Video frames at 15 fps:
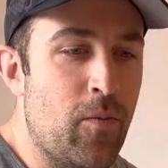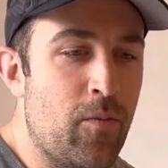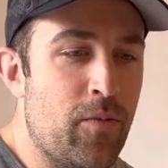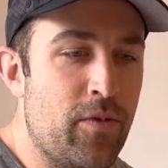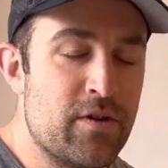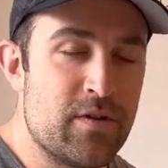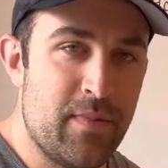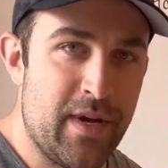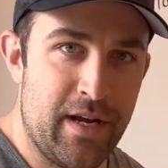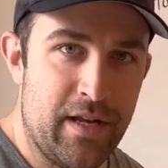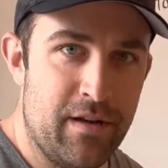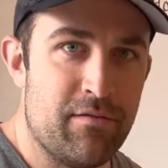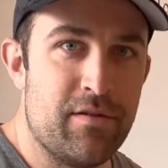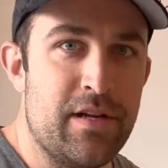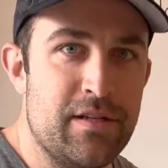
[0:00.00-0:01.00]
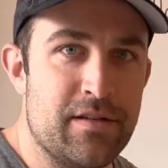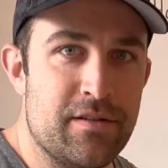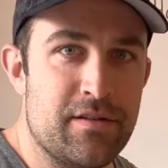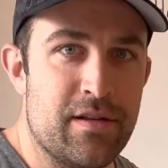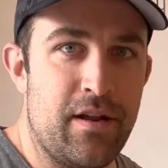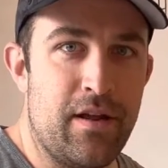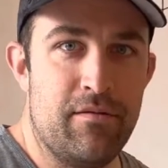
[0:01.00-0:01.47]
There's many reasons,
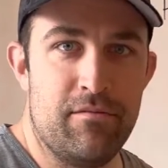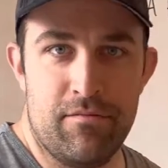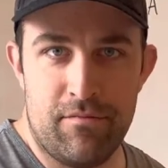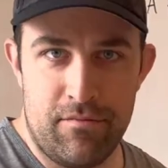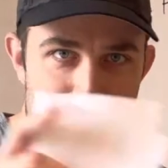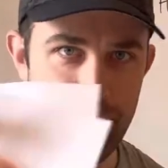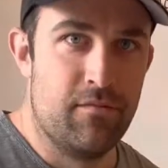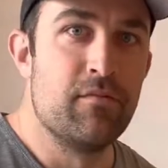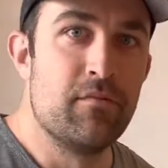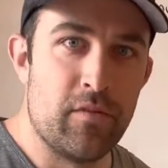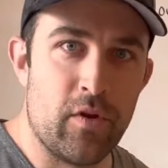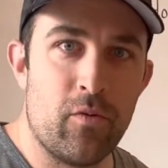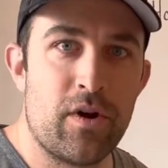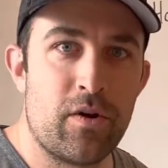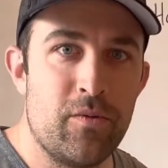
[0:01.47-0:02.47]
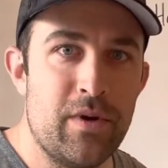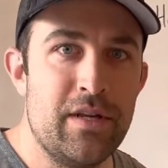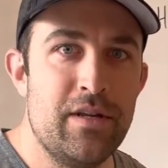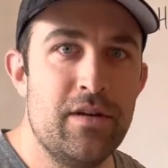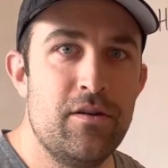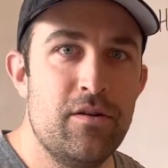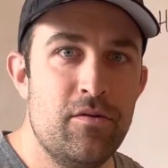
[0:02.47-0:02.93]
and in the work we
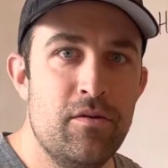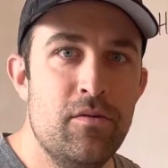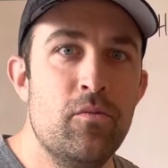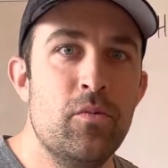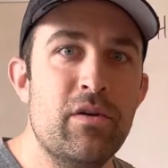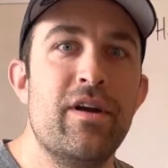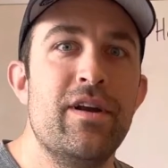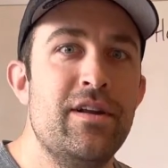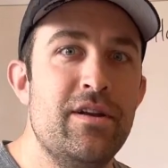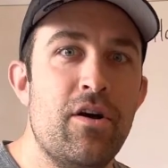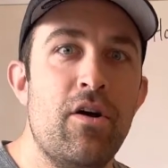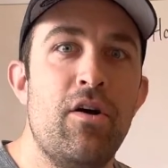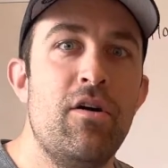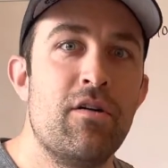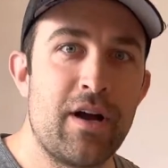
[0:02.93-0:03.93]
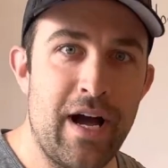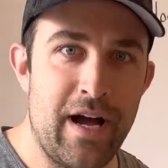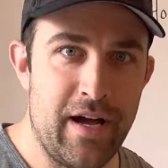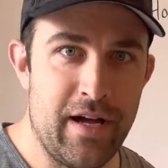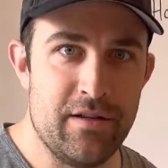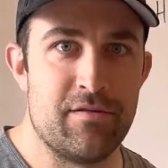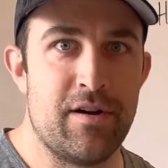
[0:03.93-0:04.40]
do, we run into all
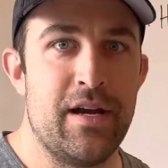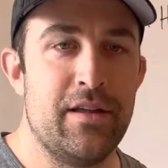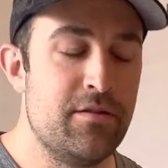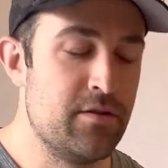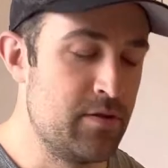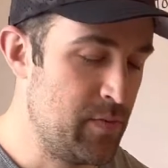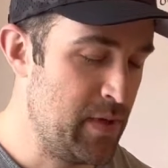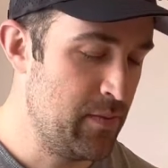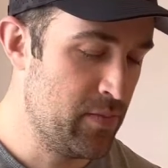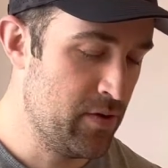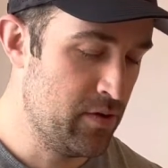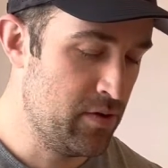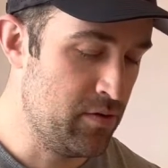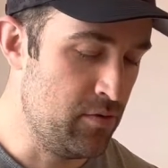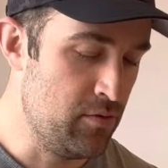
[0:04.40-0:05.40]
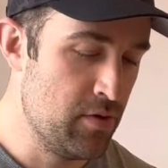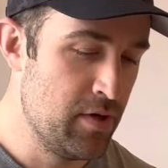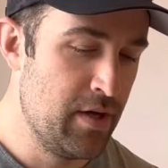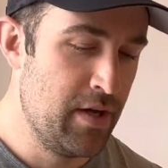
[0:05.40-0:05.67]
kinds, right? There's people who